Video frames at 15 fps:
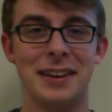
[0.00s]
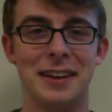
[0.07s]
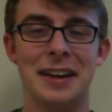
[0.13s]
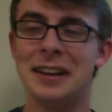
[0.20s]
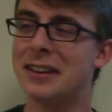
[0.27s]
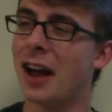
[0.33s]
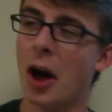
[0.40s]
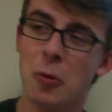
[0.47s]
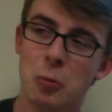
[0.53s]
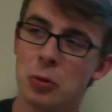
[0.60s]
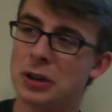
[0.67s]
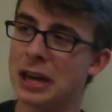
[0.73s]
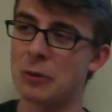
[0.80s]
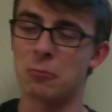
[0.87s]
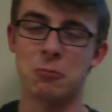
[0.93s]
And God will
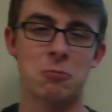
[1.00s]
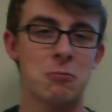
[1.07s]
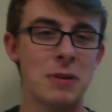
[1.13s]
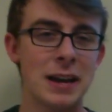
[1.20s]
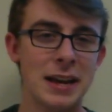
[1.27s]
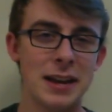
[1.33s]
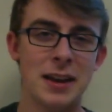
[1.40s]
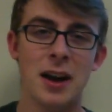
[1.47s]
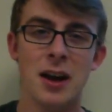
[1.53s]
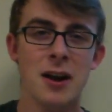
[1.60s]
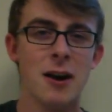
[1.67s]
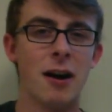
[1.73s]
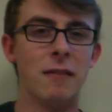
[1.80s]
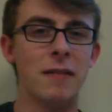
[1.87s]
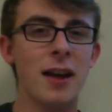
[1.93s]
get rid
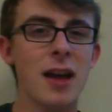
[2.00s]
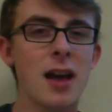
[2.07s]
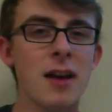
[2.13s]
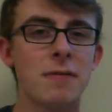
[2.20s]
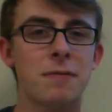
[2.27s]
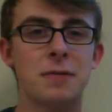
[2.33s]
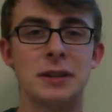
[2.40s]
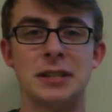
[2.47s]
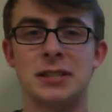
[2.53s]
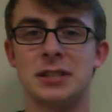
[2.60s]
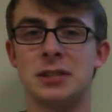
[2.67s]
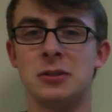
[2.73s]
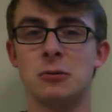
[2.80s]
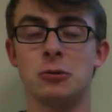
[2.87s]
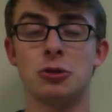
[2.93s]
of every
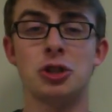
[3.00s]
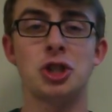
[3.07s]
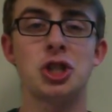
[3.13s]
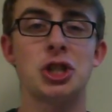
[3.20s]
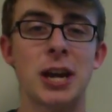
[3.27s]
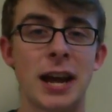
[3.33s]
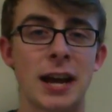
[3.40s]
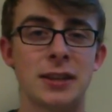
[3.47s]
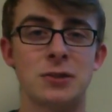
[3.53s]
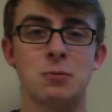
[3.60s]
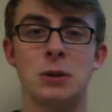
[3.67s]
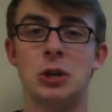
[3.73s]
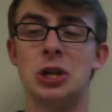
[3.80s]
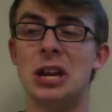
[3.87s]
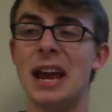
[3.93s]
single chance
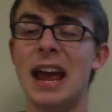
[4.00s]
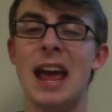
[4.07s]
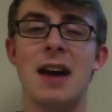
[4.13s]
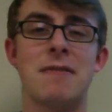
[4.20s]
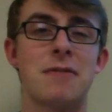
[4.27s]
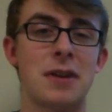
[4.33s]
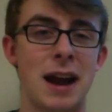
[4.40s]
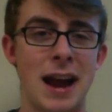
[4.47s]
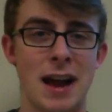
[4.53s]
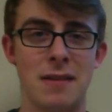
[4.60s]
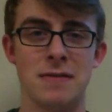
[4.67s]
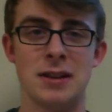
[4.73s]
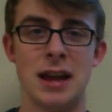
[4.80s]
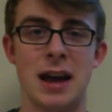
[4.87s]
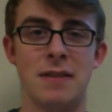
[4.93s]
we could ever
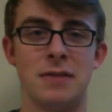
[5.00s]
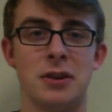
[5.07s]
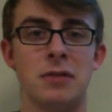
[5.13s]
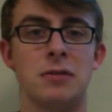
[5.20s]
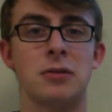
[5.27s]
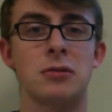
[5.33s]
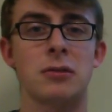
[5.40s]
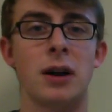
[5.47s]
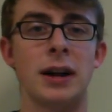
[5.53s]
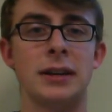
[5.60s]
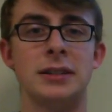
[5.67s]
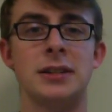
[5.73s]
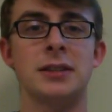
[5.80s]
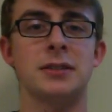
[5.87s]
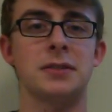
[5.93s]
have in heaven of crying
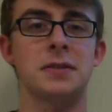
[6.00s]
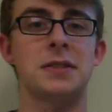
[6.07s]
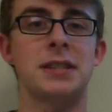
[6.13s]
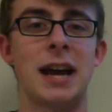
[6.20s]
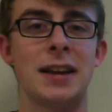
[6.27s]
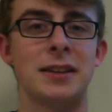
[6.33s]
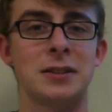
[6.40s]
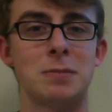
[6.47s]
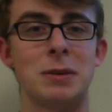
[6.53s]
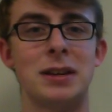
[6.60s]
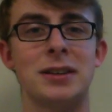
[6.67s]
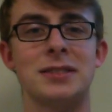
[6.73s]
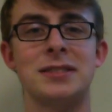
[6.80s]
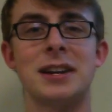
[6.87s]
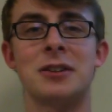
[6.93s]
tears of sadness,
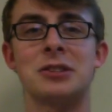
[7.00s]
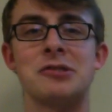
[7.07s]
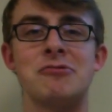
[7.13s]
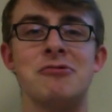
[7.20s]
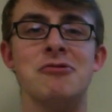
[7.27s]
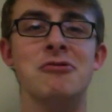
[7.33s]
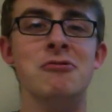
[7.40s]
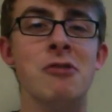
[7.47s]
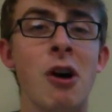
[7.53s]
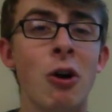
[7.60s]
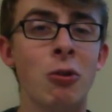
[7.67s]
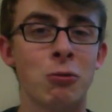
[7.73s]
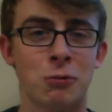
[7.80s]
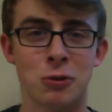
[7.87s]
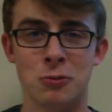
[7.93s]
because there is
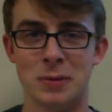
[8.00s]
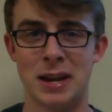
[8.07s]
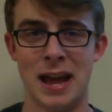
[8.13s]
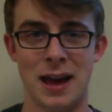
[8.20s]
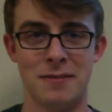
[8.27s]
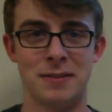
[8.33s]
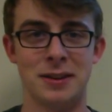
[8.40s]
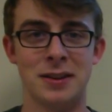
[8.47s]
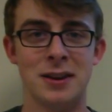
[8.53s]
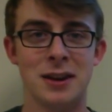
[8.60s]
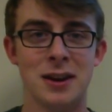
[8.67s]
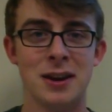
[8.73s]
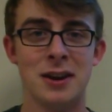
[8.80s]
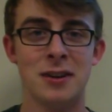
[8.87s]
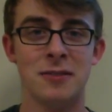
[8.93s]
no room in heaven
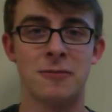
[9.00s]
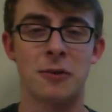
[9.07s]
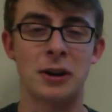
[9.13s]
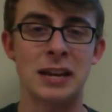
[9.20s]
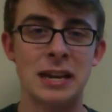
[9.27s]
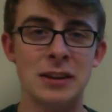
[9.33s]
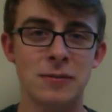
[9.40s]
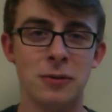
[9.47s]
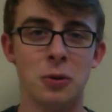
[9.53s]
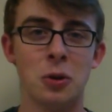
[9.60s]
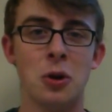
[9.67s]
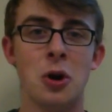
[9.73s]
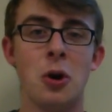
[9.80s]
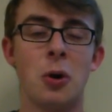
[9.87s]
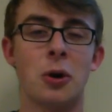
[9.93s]
for
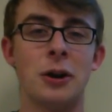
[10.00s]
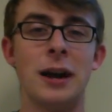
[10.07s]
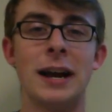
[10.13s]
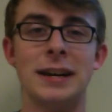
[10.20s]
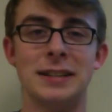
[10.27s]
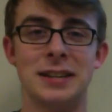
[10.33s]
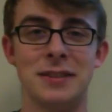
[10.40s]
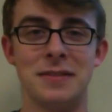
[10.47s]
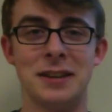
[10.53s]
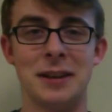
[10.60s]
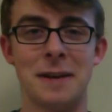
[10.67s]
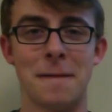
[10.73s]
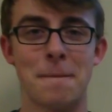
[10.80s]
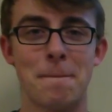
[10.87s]
evil or negativity.